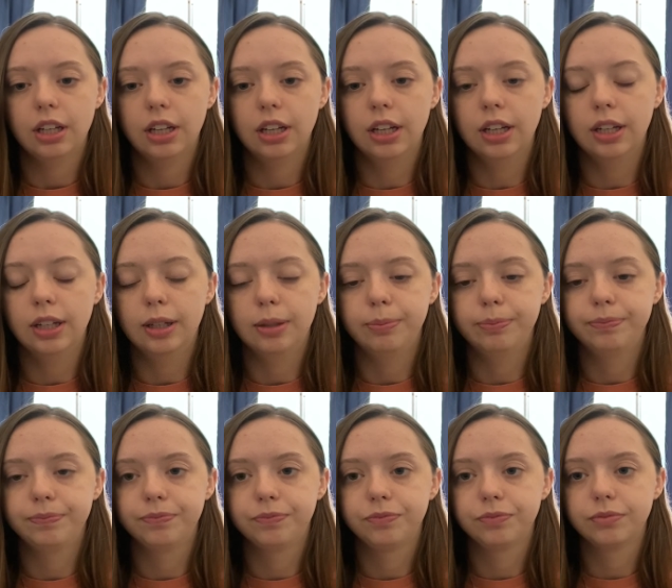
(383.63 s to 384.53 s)

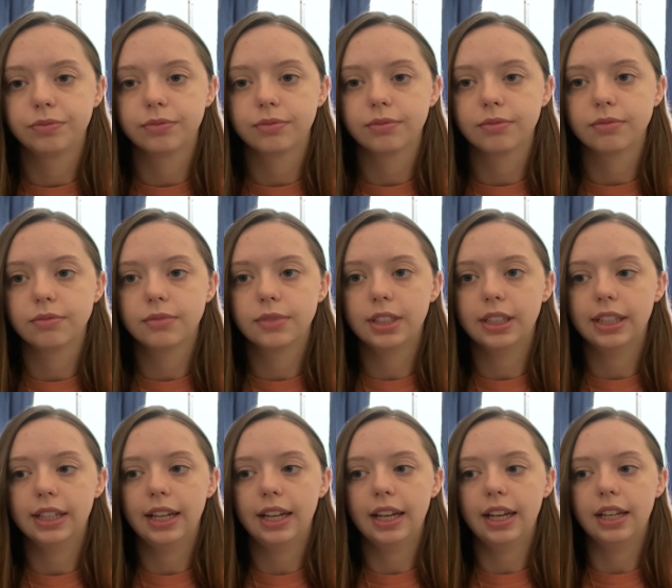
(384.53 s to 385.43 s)
Um,
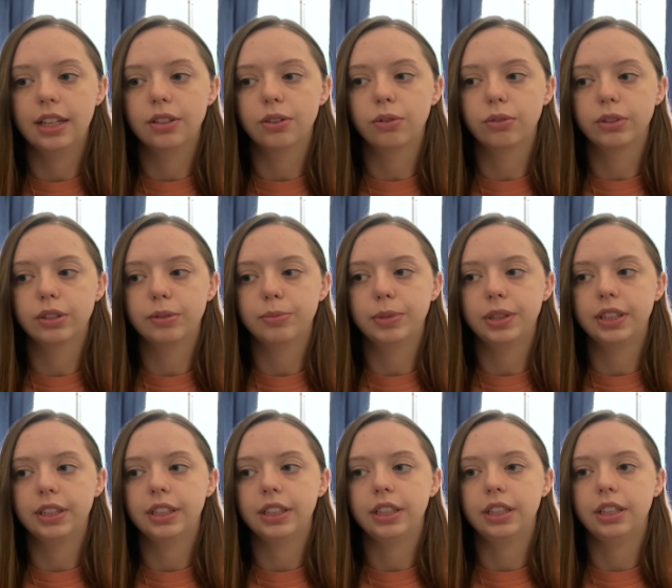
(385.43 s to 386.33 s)
and
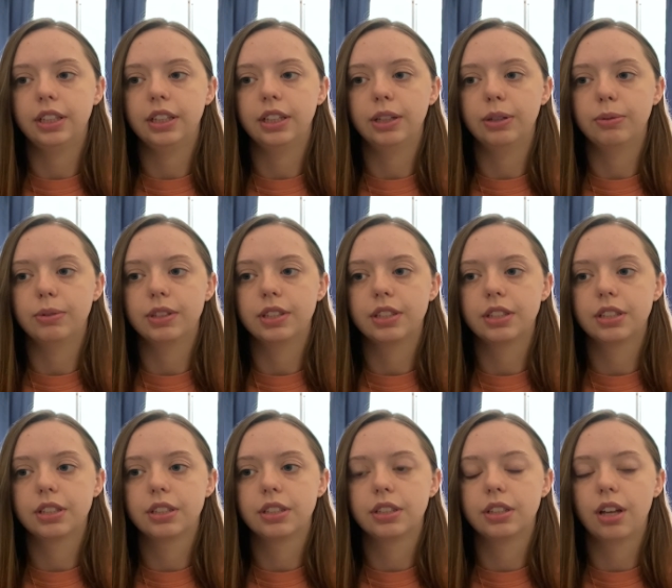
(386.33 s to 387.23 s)
ultimately, it
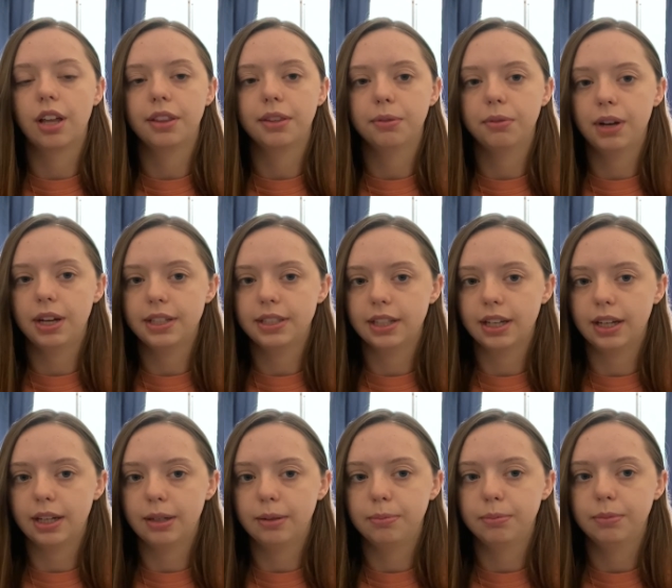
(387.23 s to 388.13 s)
was not the right
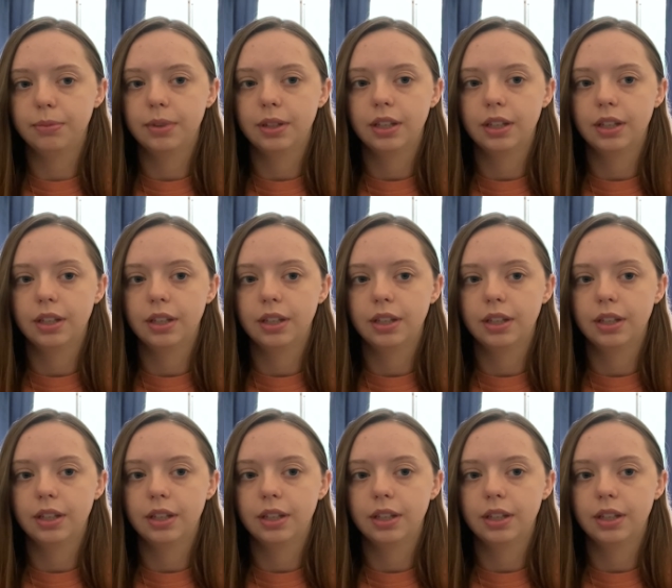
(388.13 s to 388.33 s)
time,